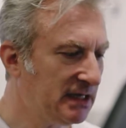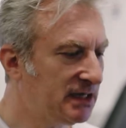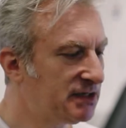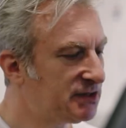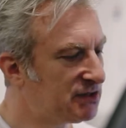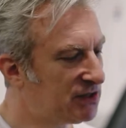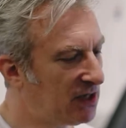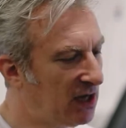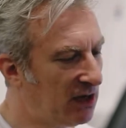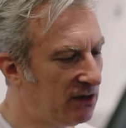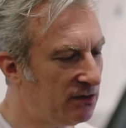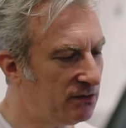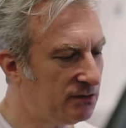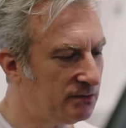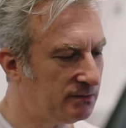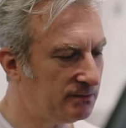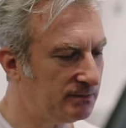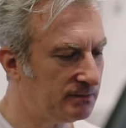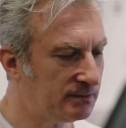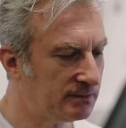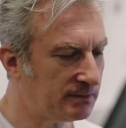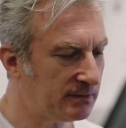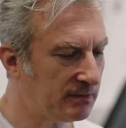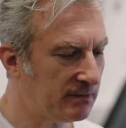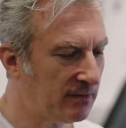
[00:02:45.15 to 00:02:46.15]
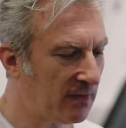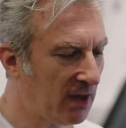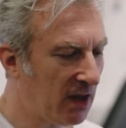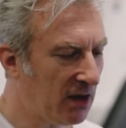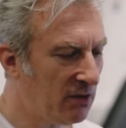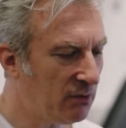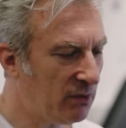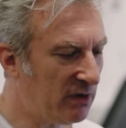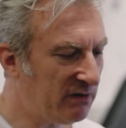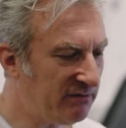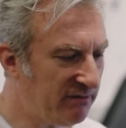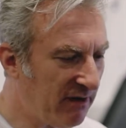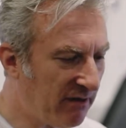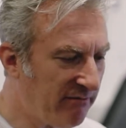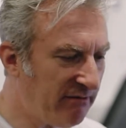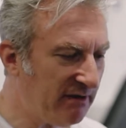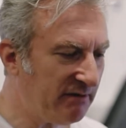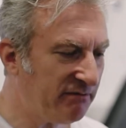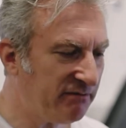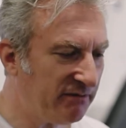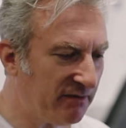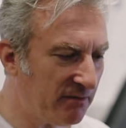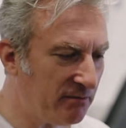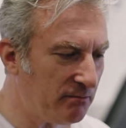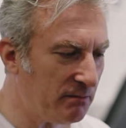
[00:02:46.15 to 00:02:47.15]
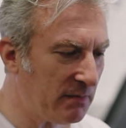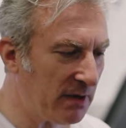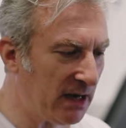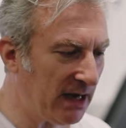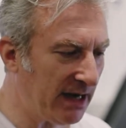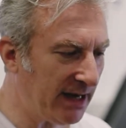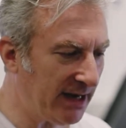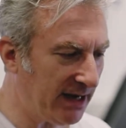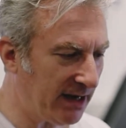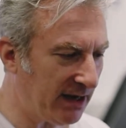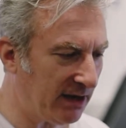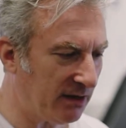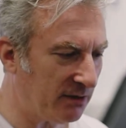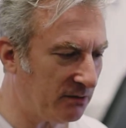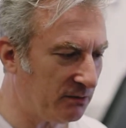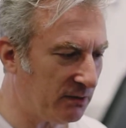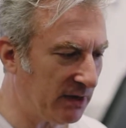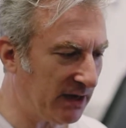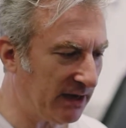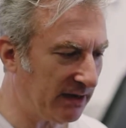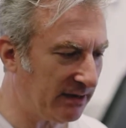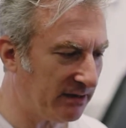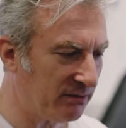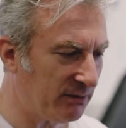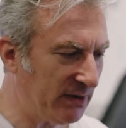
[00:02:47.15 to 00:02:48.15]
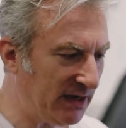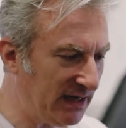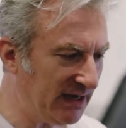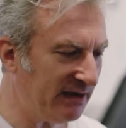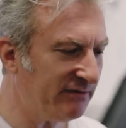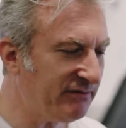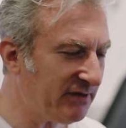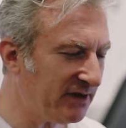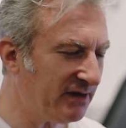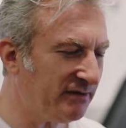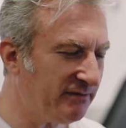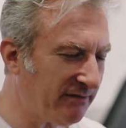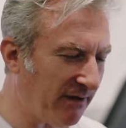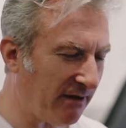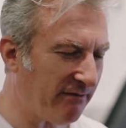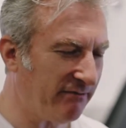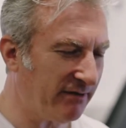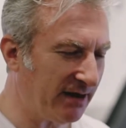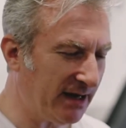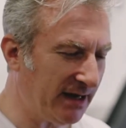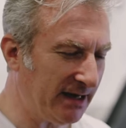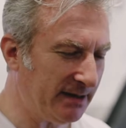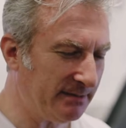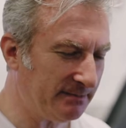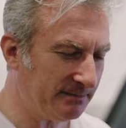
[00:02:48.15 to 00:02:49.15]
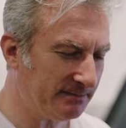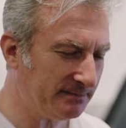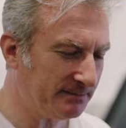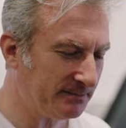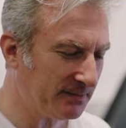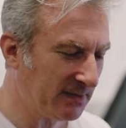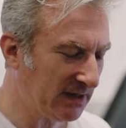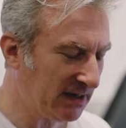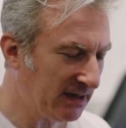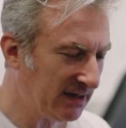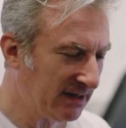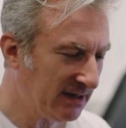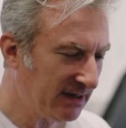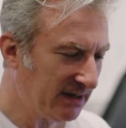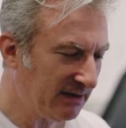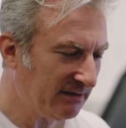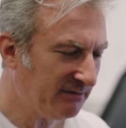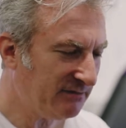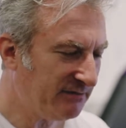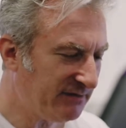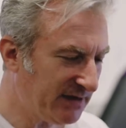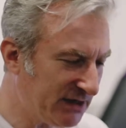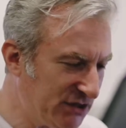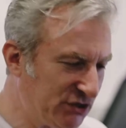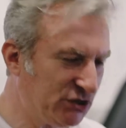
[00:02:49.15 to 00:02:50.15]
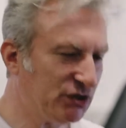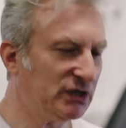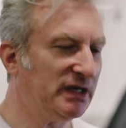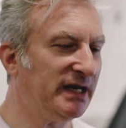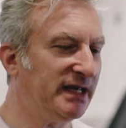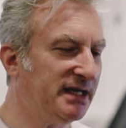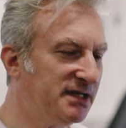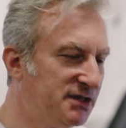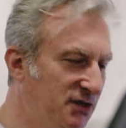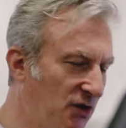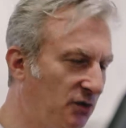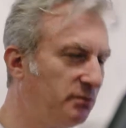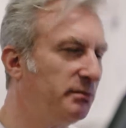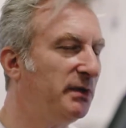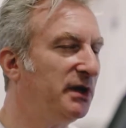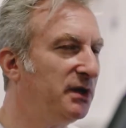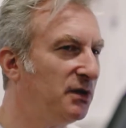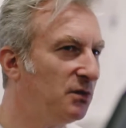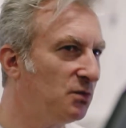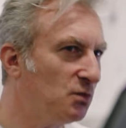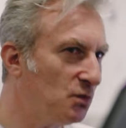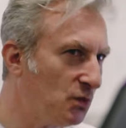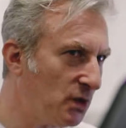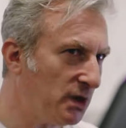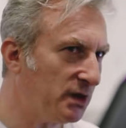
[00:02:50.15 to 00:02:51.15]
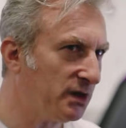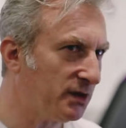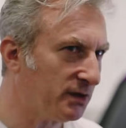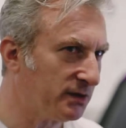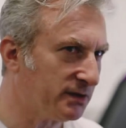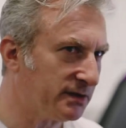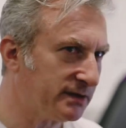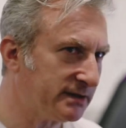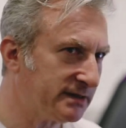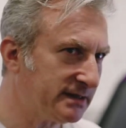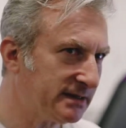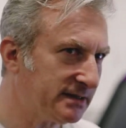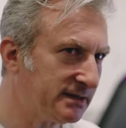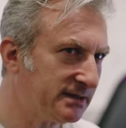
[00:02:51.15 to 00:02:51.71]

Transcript: So we're very familiar with, we live in a very visually dominant world.